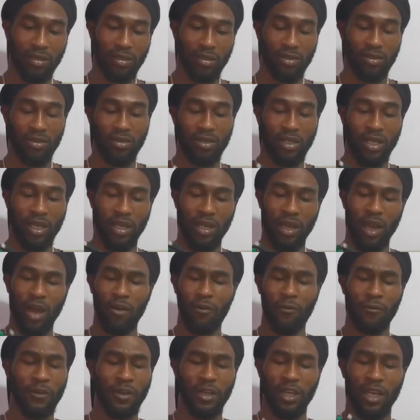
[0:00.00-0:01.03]
So yeah,
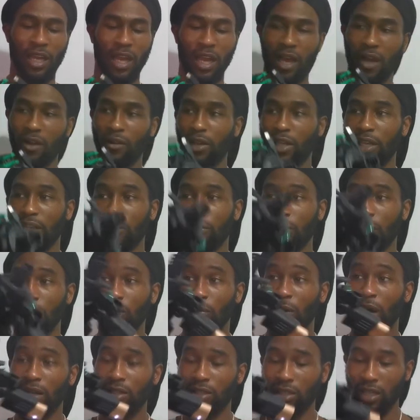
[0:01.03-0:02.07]
I'll figure that out anyway.
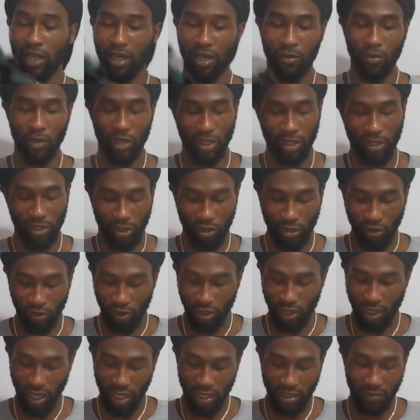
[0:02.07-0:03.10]
But I just kind of wanted to show
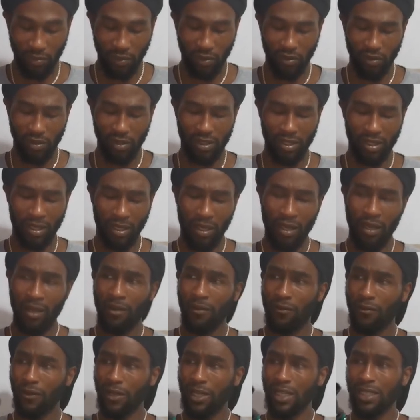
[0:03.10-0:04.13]
you guys, because
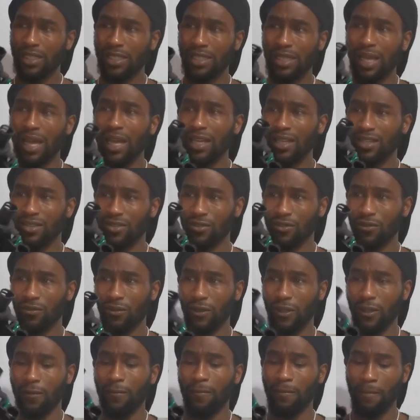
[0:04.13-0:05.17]
for the size of
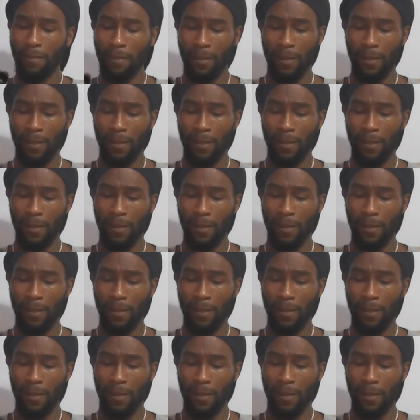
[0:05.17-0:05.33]
it